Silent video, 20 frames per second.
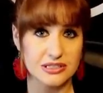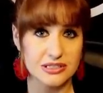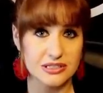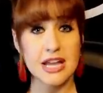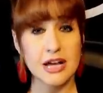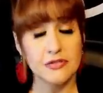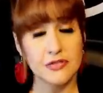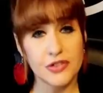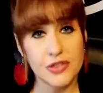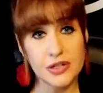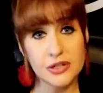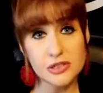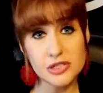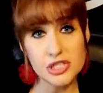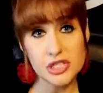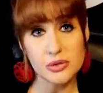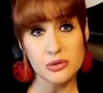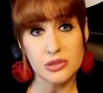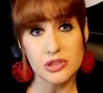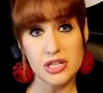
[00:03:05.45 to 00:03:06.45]
Now, for
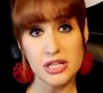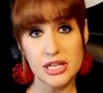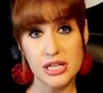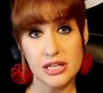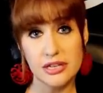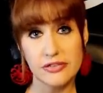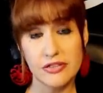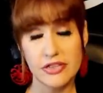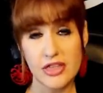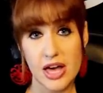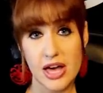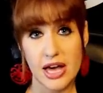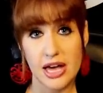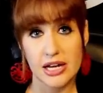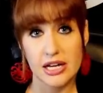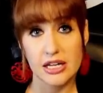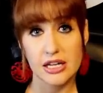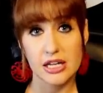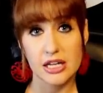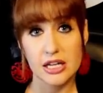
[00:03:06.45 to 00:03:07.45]
those of you thinking
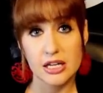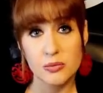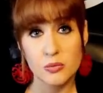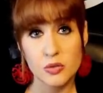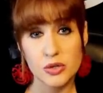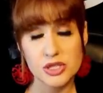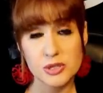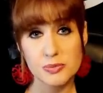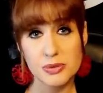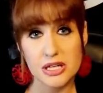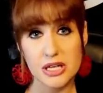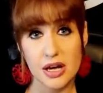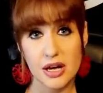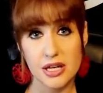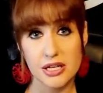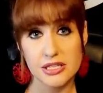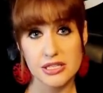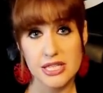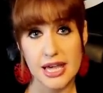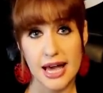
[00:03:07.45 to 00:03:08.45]
that it was
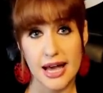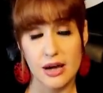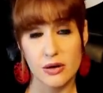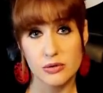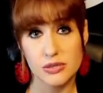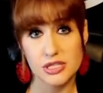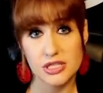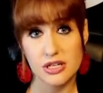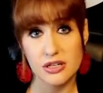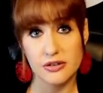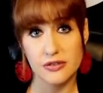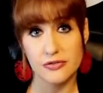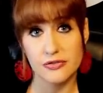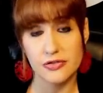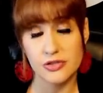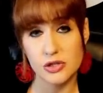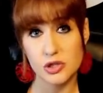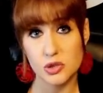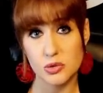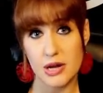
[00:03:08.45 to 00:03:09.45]
because House
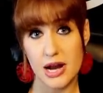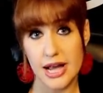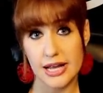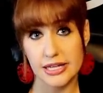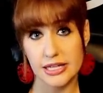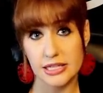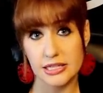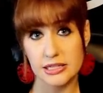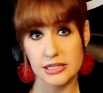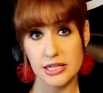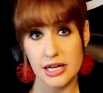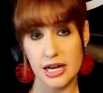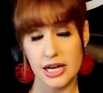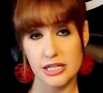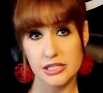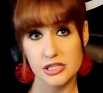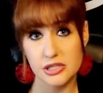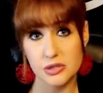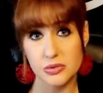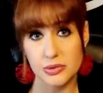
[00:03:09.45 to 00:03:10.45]
of the Dragon
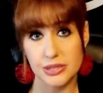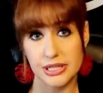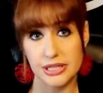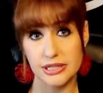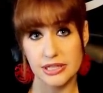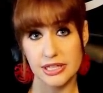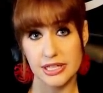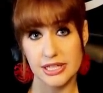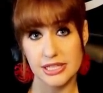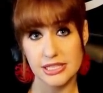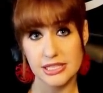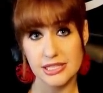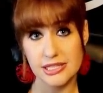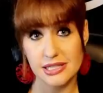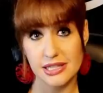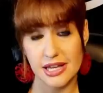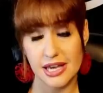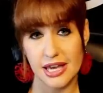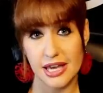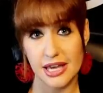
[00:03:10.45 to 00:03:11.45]
got
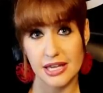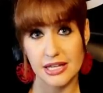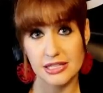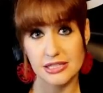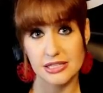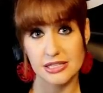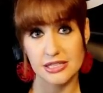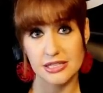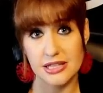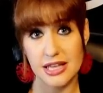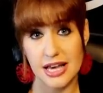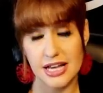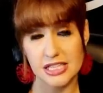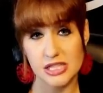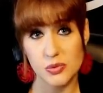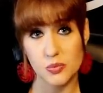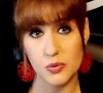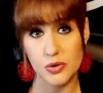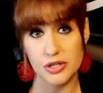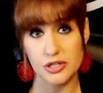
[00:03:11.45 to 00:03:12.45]
greenlit and
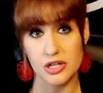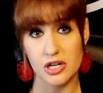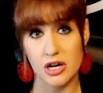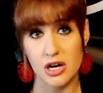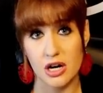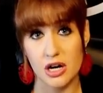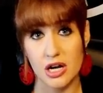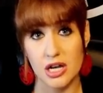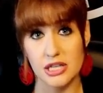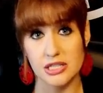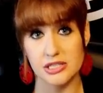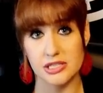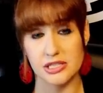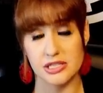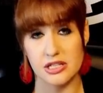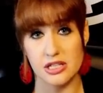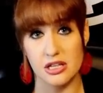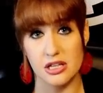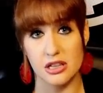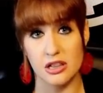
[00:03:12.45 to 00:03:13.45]
that's what
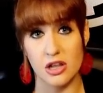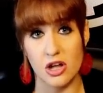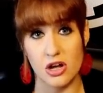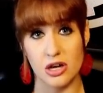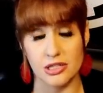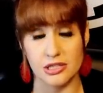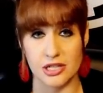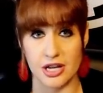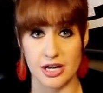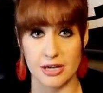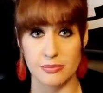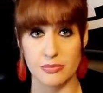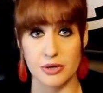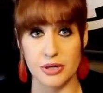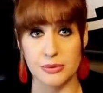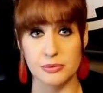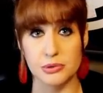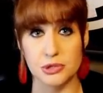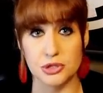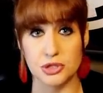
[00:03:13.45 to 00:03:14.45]
caused the Long Night
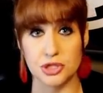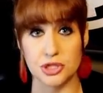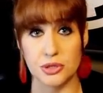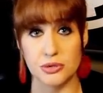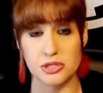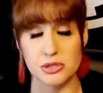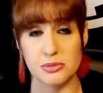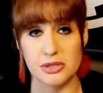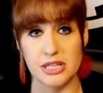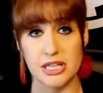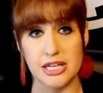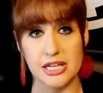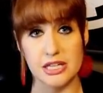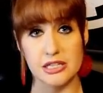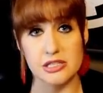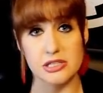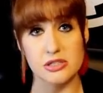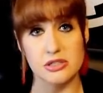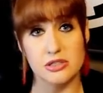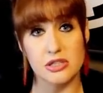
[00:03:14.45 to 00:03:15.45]
prequel show to be
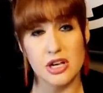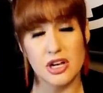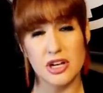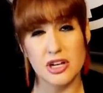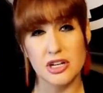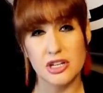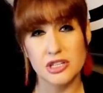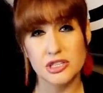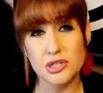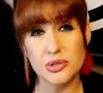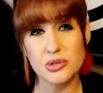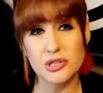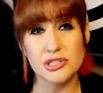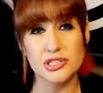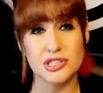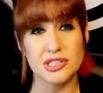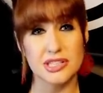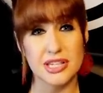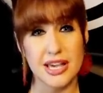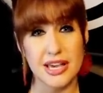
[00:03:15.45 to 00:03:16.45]
canceled,
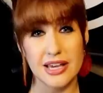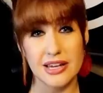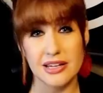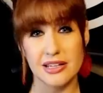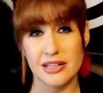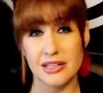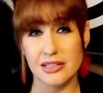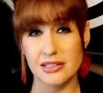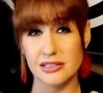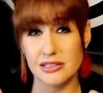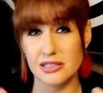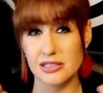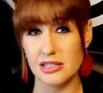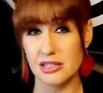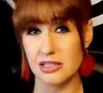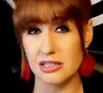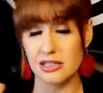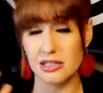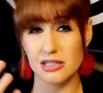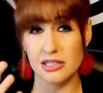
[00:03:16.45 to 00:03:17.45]
George said in
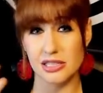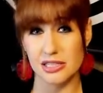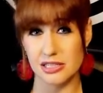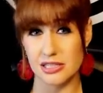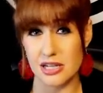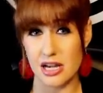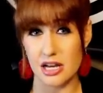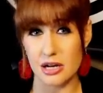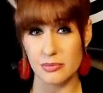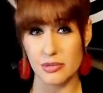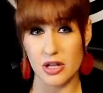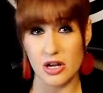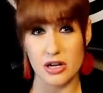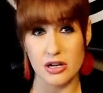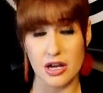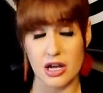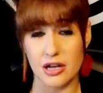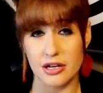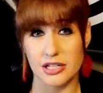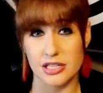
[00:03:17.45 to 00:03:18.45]
his Not a
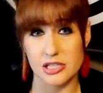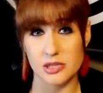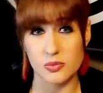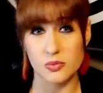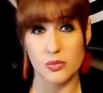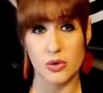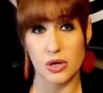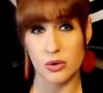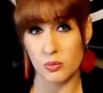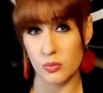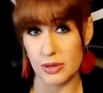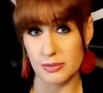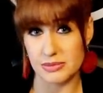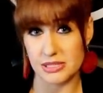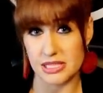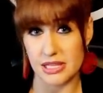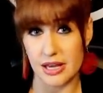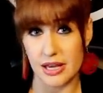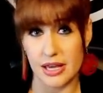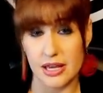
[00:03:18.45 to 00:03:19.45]
Blog on his
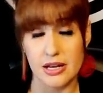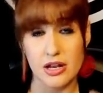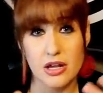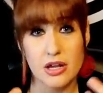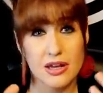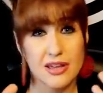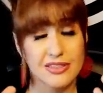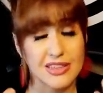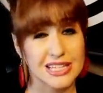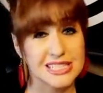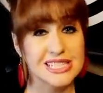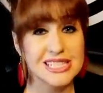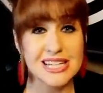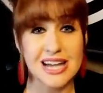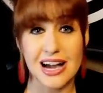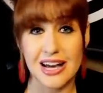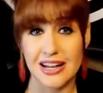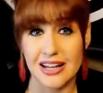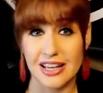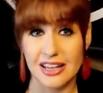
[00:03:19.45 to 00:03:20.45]
website, that's
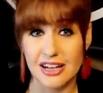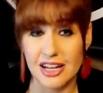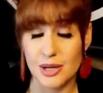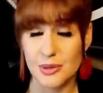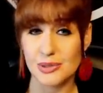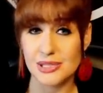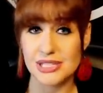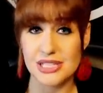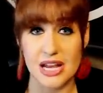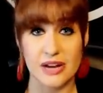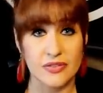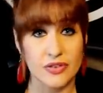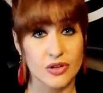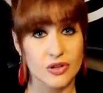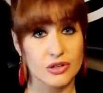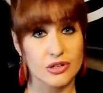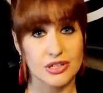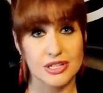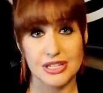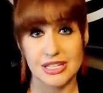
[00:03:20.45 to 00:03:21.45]
not it. It was
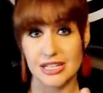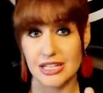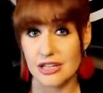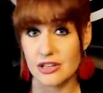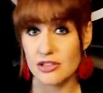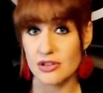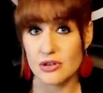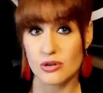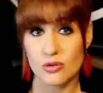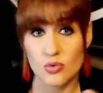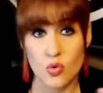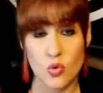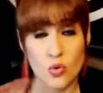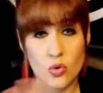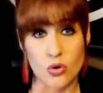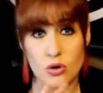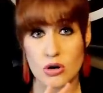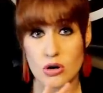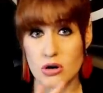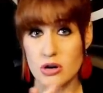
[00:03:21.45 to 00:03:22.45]
never an either
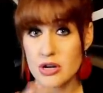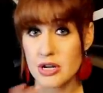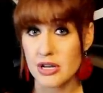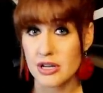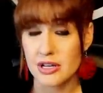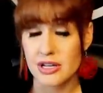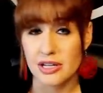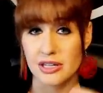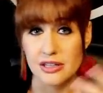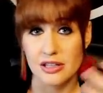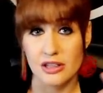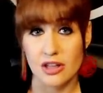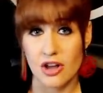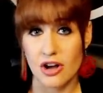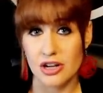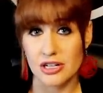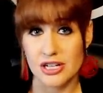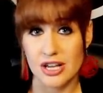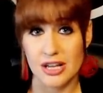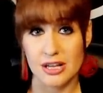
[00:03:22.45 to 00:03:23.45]
or. The
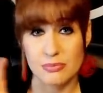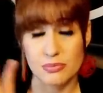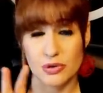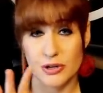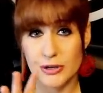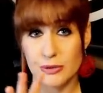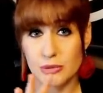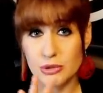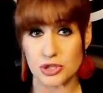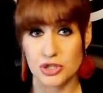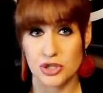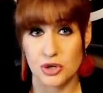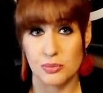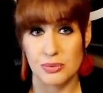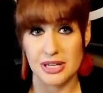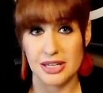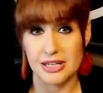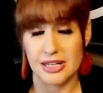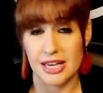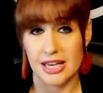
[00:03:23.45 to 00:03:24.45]
Long Night prequel show
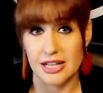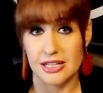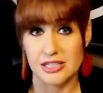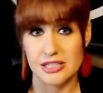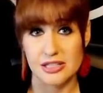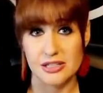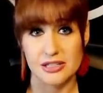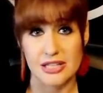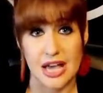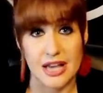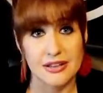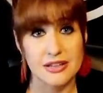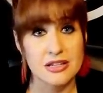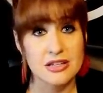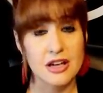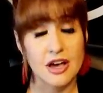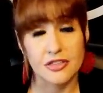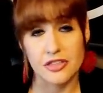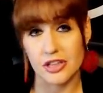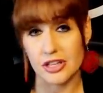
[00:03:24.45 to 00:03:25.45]
being canceled had
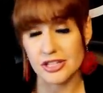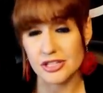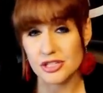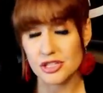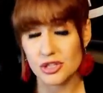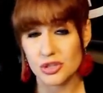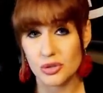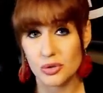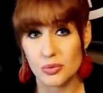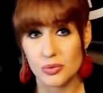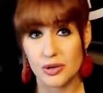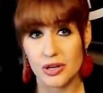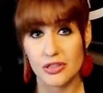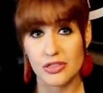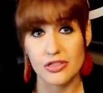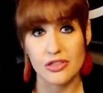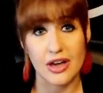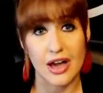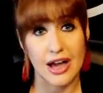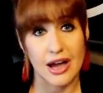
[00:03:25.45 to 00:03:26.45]
nothing to do
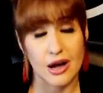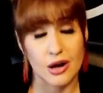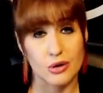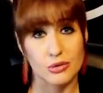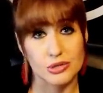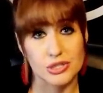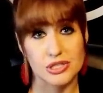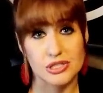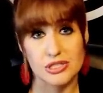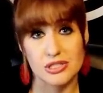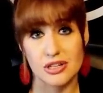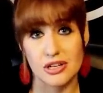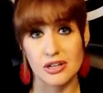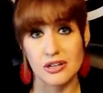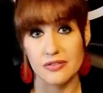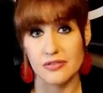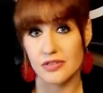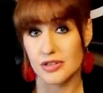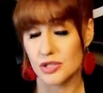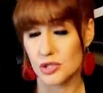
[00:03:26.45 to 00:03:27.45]
with the House
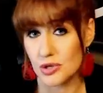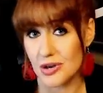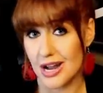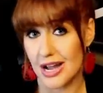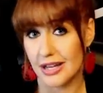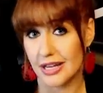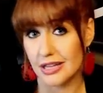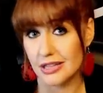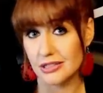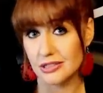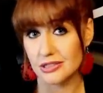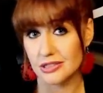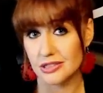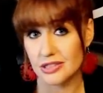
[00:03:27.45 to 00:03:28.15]
of the Dragon.